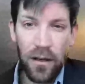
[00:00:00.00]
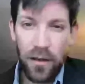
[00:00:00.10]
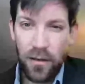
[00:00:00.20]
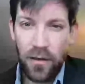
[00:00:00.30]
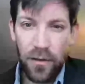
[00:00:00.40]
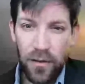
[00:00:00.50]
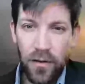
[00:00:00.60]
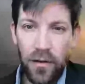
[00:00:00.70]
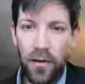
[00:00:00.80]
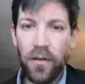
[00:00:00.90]

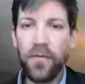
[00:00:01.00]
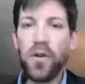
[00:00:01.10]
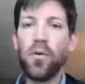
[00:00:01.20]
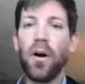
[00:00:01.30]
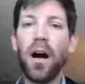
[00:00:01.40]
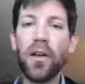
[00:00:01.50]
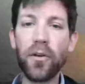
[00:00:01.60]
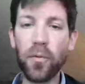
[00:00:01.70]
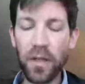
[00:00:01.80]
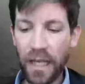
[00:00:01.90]
a few
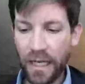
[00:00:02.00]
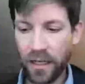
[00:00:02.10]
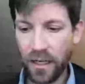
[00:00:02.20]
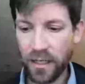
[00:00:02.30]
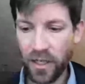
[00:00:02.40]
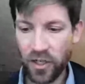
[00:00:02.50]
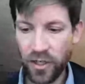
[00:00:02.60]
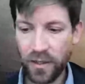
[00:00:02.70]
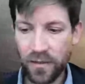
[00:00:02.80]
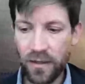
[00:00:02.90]
other related
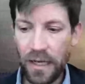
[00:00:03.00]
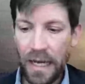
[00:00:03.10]
conditions.